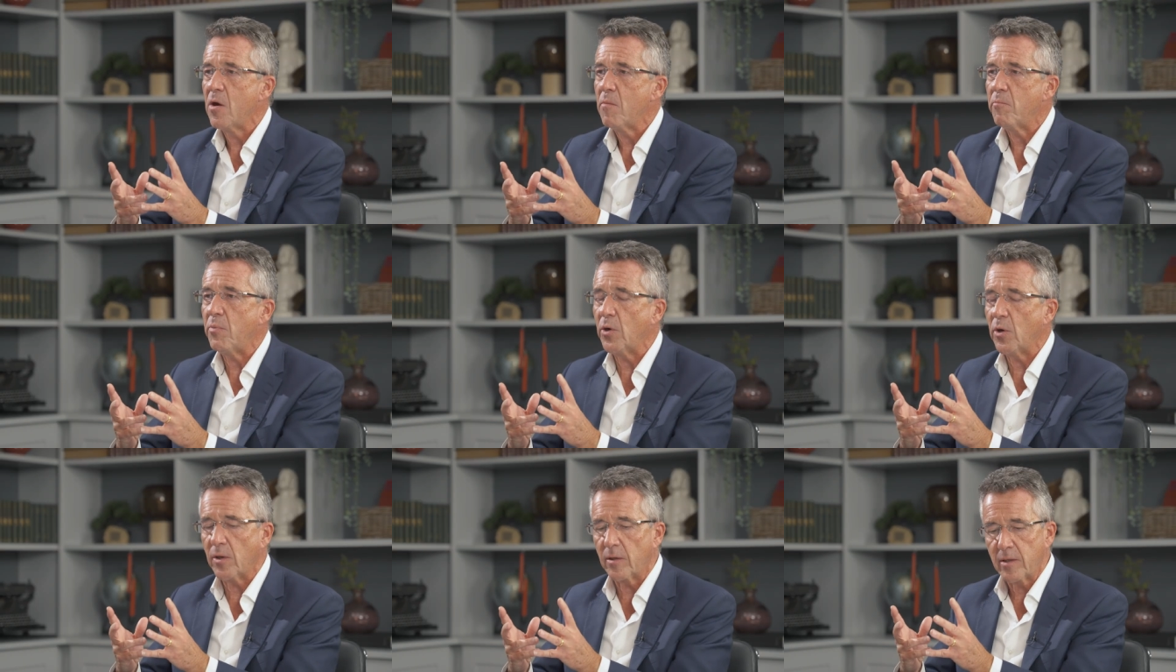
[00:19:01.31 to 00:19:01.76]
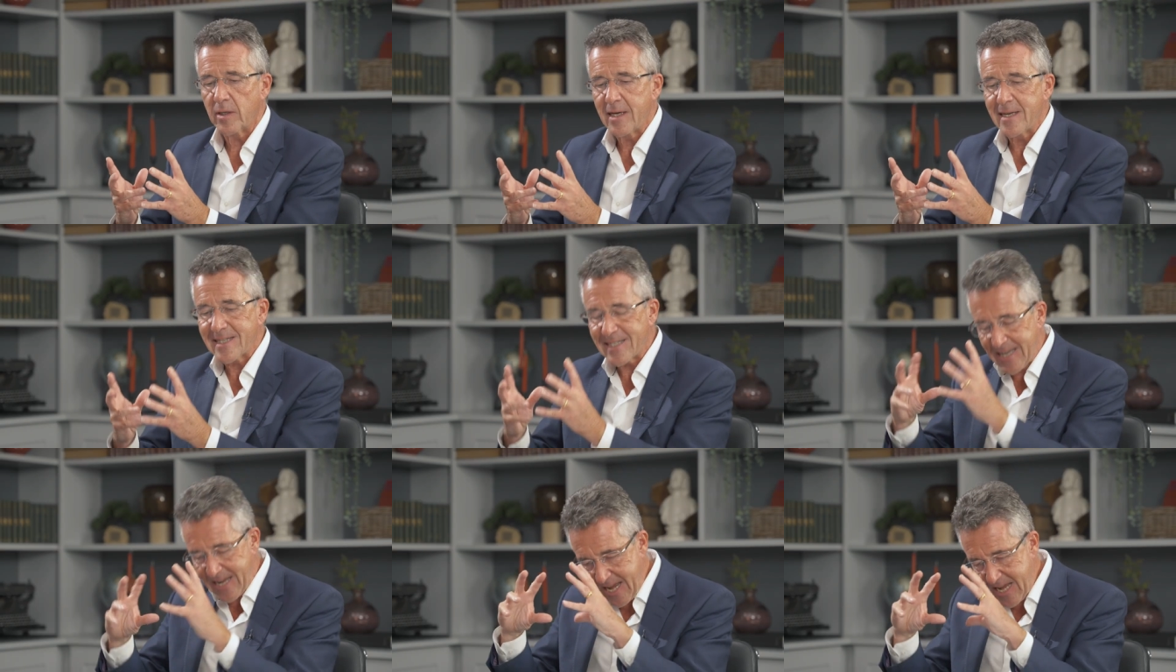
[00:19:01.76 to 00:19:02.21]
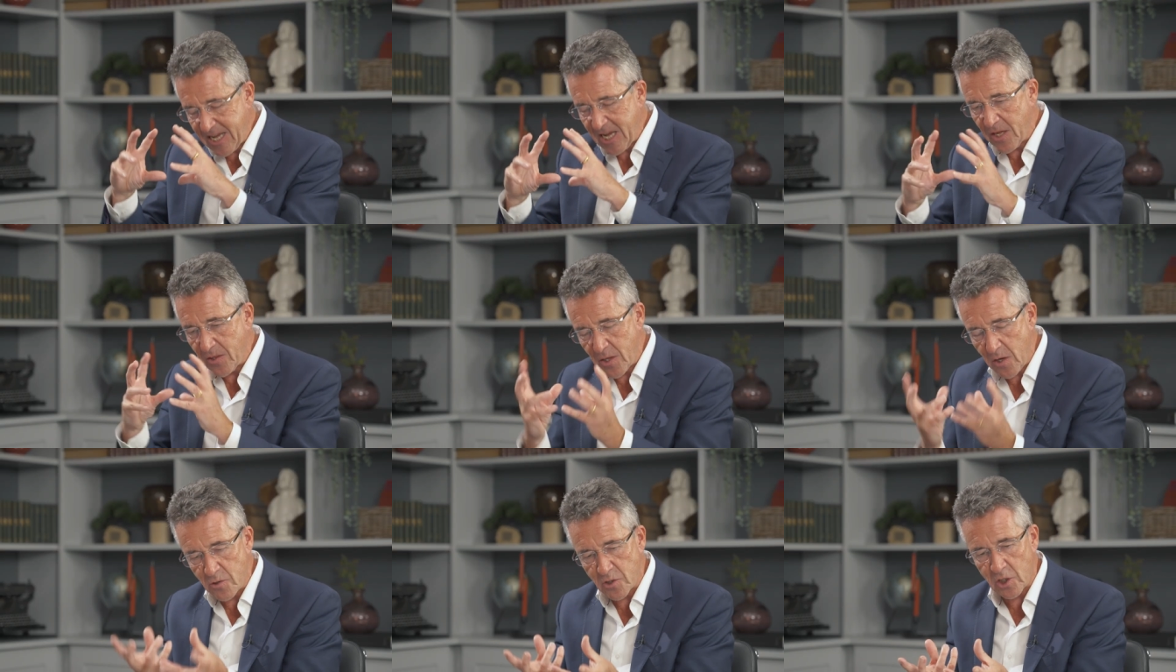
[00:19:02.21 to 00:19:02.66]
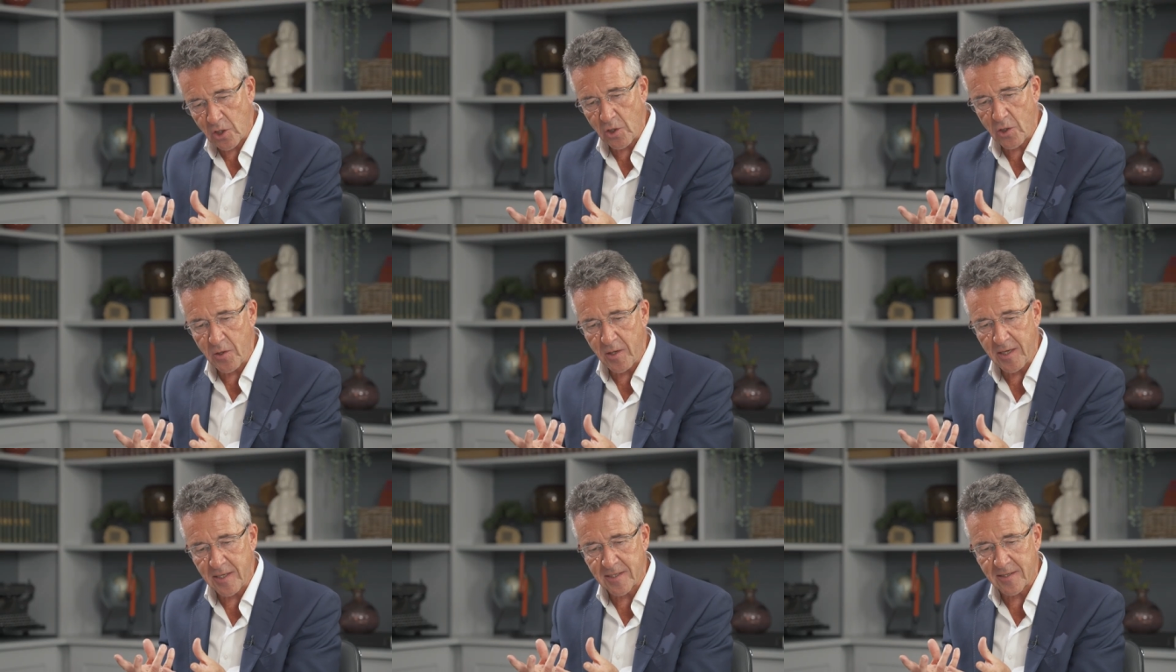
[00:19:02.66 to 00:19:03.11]
but taking those
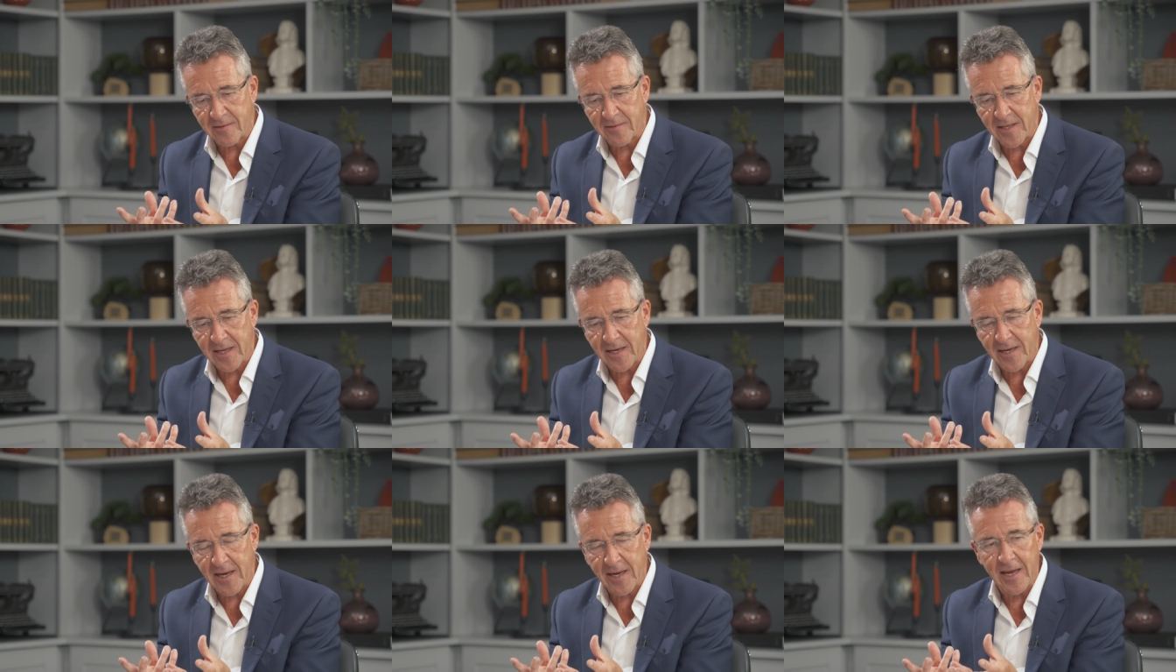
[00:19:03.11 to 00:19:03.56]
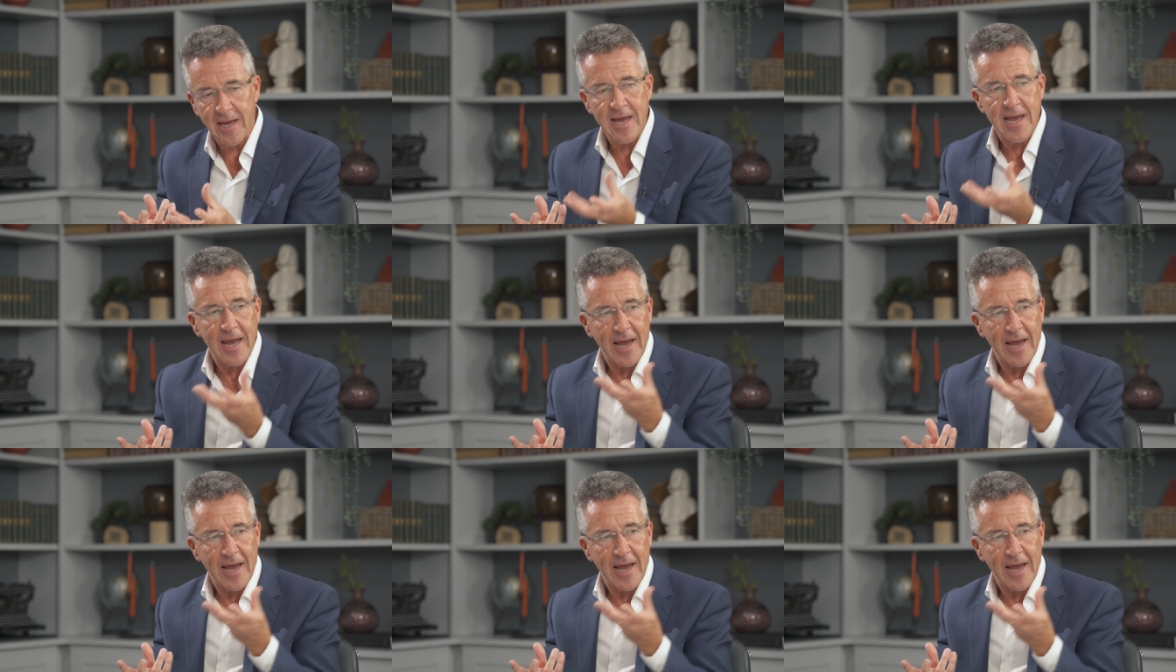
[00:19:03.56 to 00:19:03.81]
learnings and thinking,